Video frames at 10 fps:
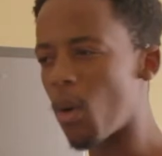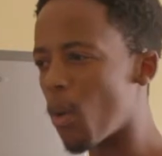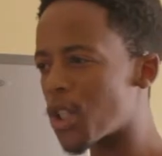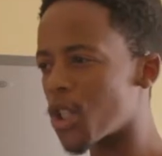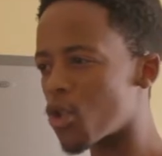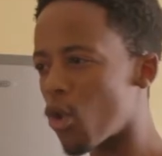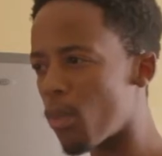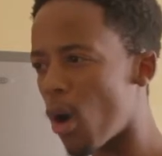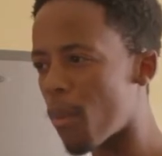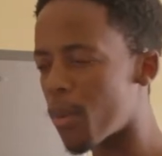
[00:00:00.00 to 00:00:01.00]
were watching soap
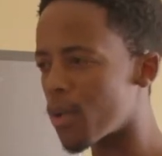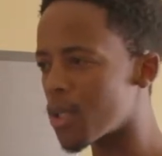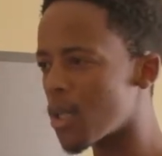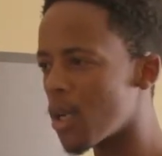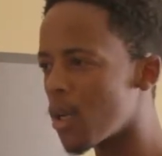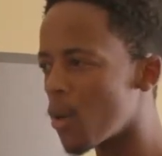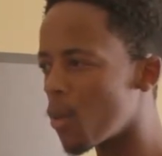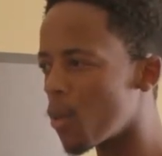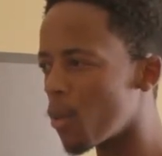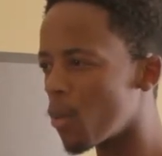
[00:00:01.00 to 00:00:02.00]
operas
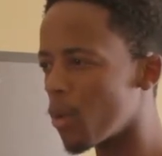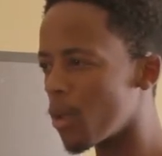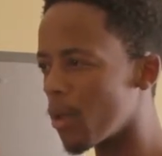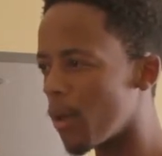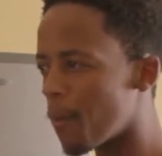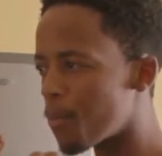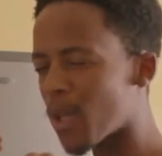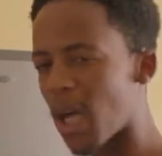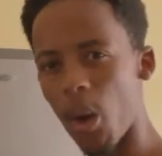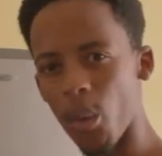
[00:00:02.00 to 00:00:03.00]
were
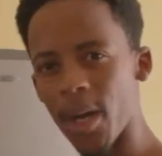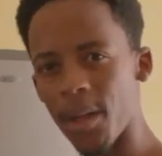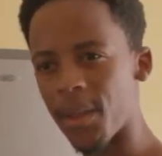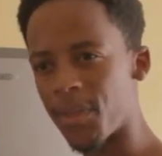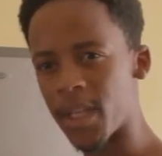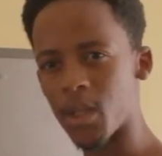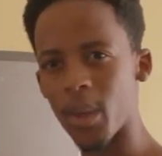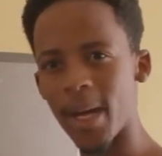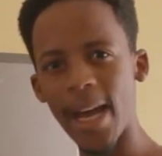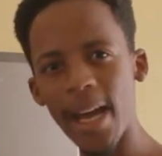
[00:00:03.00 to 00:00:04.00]
aware that these
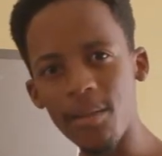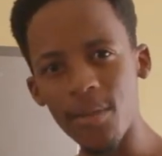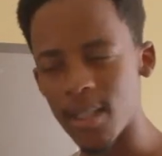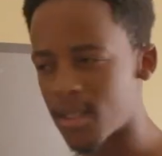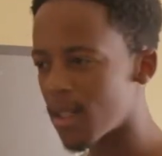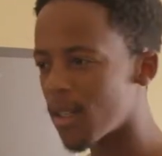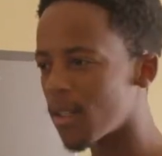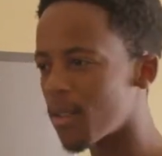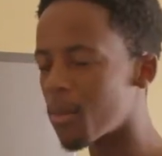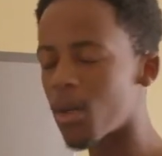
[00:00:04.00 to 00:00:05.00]
were adverts,
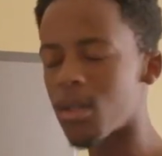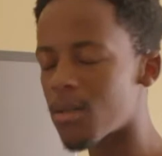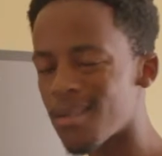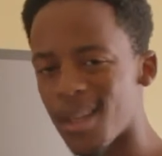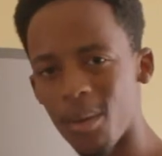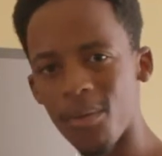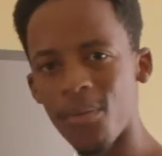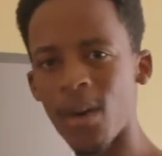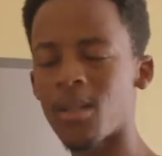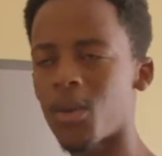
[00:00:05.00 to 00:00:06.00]
because they were
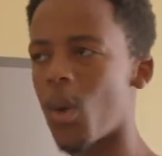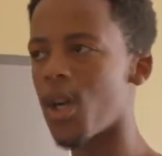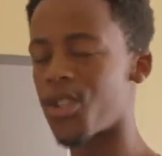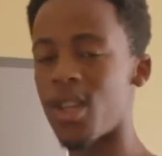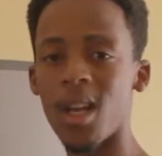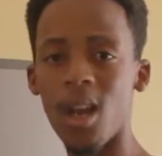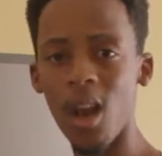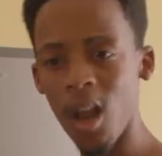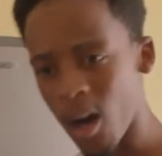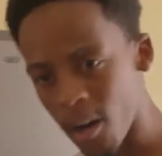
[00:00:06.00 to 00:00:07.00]
fun to watch. They
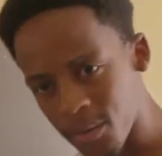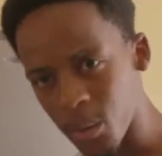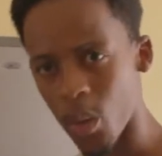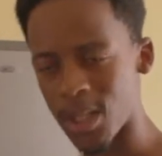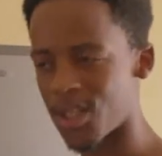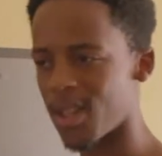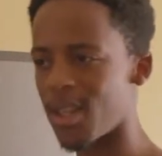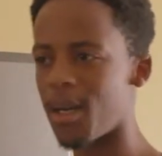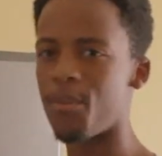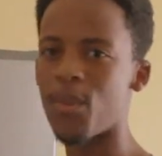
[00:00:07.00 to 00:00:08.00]
loved watching
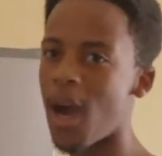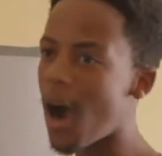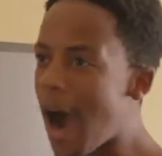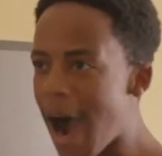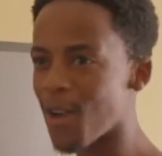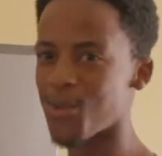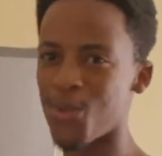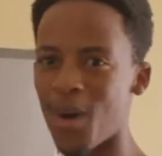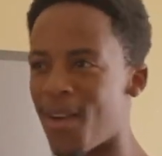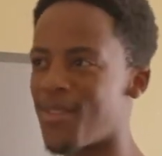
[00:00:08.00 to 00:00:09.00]
them.
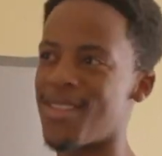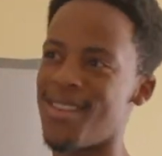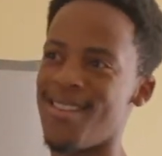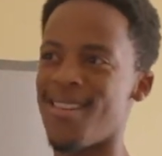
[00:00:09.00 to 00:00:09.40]
Housewives